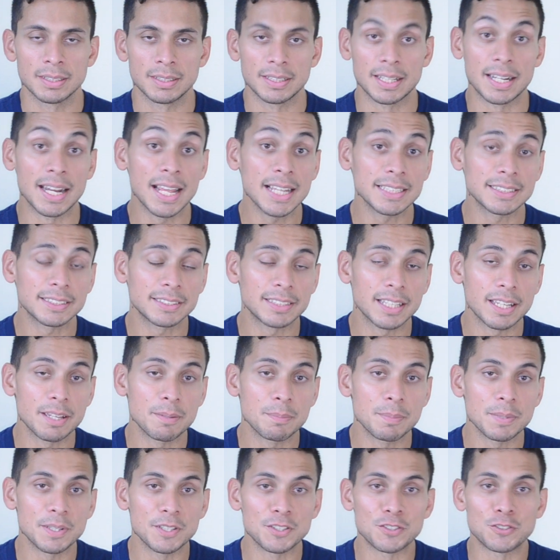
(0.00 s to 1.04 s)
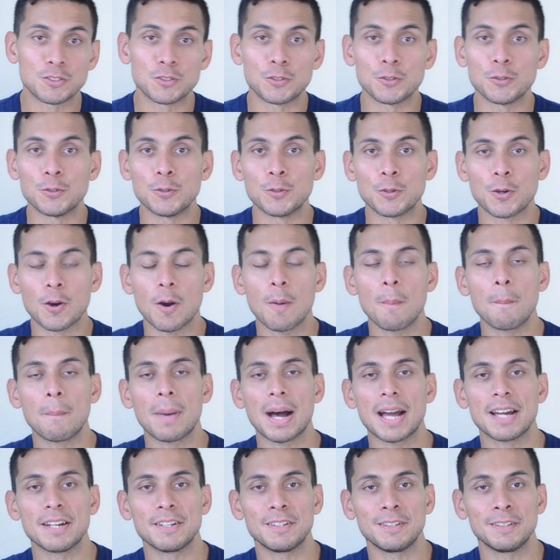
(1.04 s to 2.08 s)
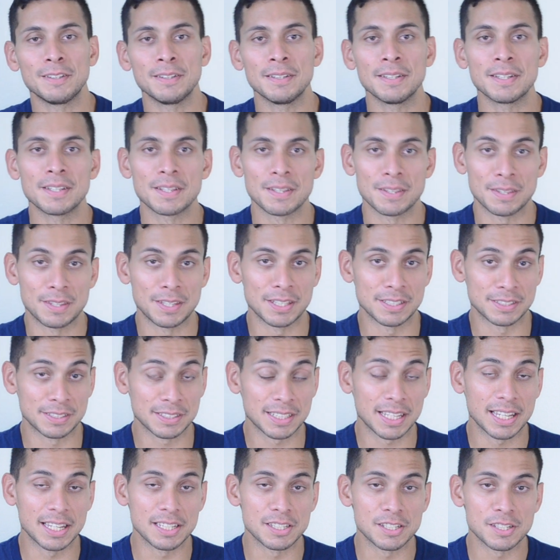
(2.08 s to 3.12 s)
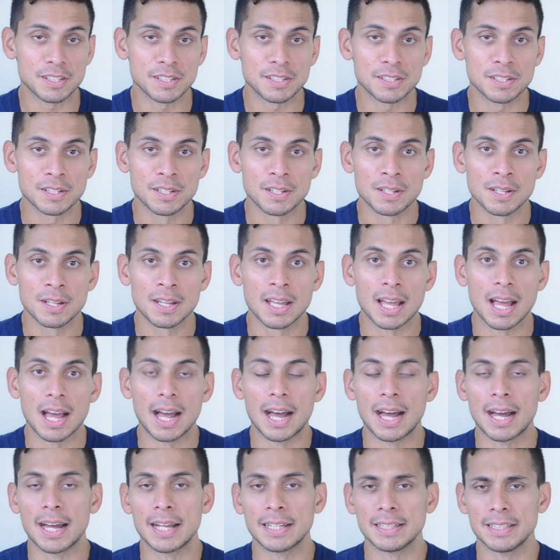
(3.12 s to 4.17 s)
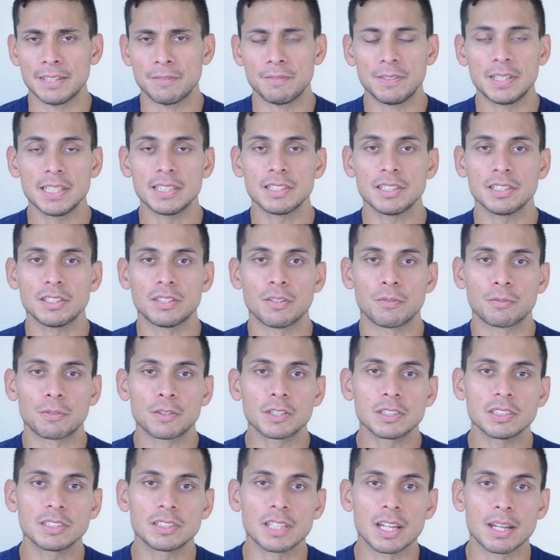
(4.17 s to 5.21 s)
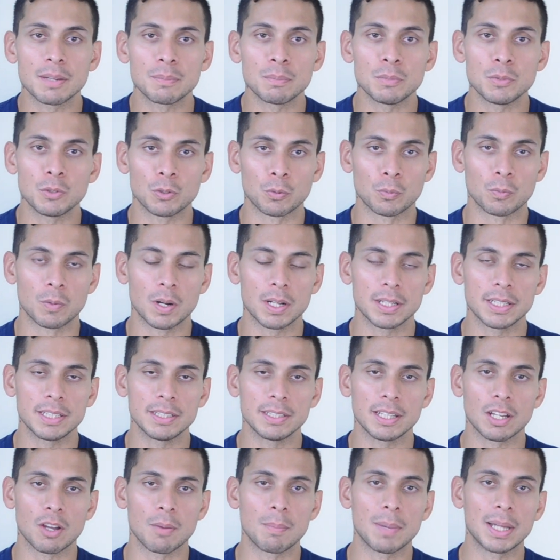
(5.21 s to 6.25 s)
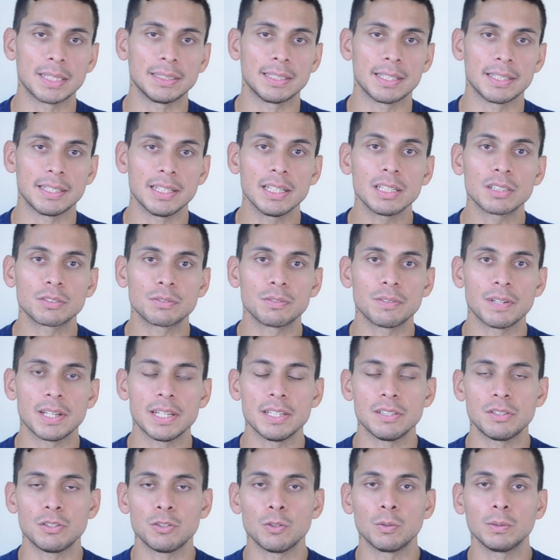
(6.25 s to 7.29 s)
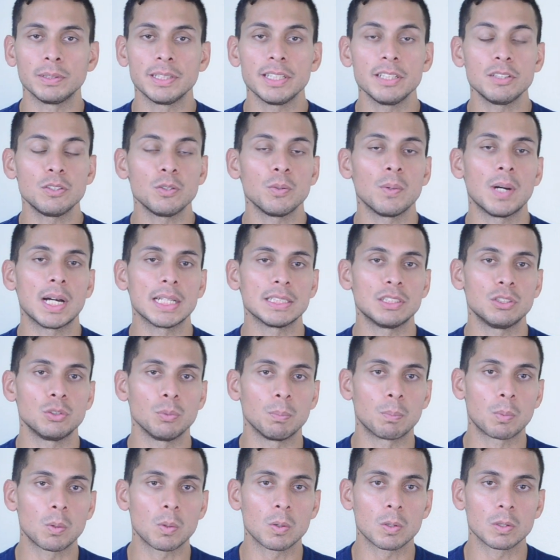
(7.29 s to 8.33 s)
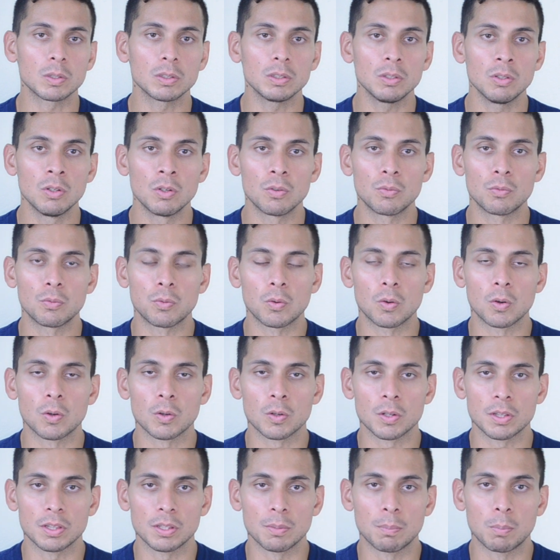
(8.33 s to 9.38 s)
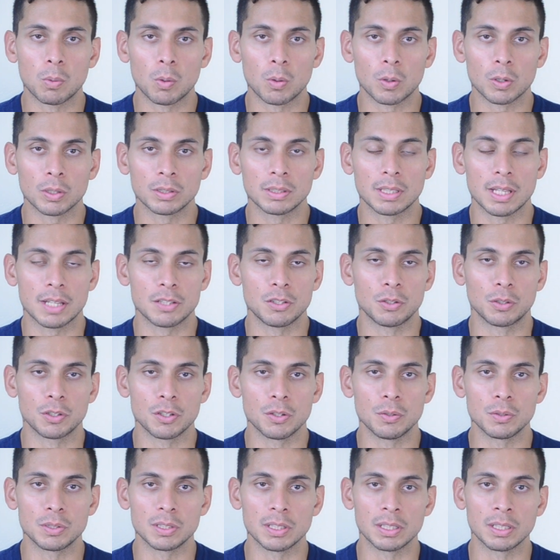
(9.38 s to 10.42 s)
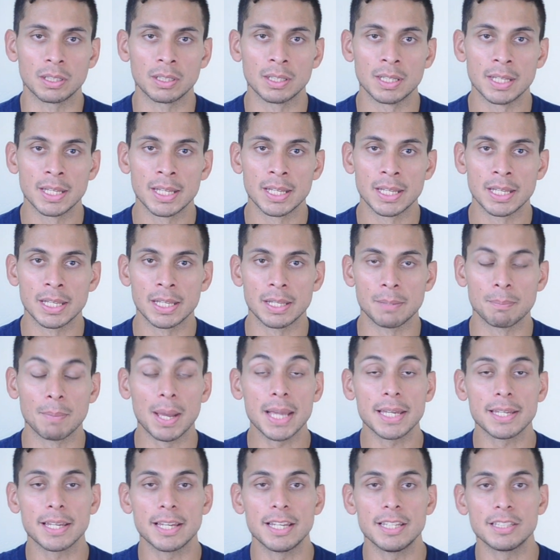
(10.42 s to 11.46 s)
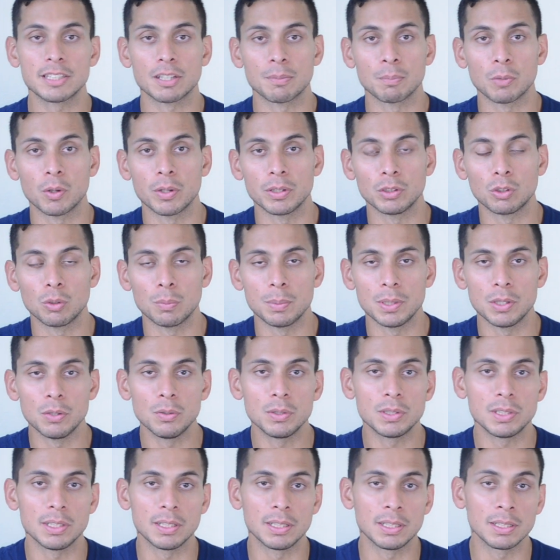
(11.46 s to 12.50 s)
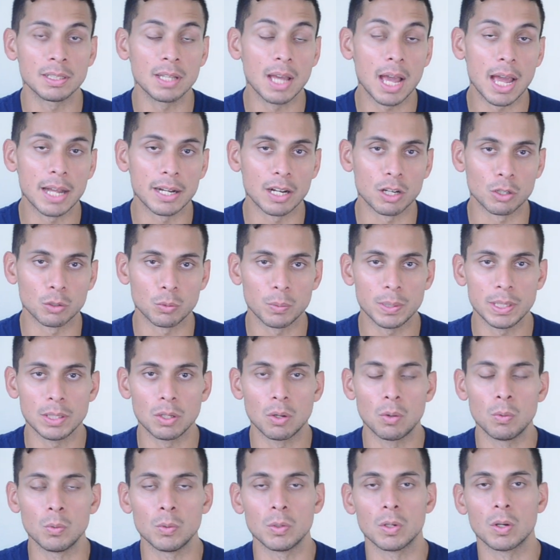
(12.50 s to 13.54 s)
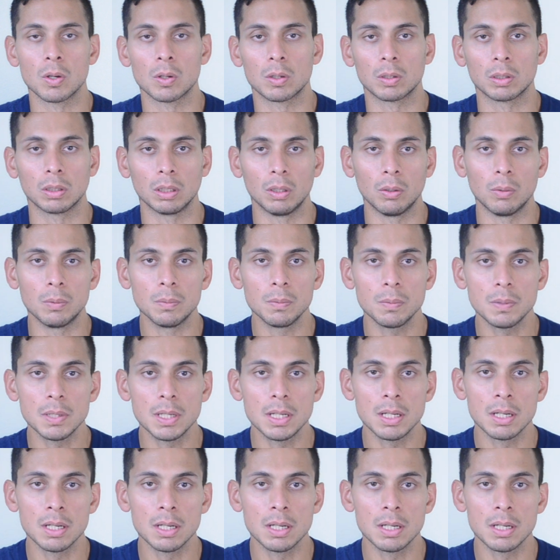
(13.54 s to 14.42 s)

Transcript: The next step is to compile the sketch. And if this is the first time you're running the command line interface, you'll need to add support for the board that you're using. In my case, I'm going to be using an Arduino Uno clone.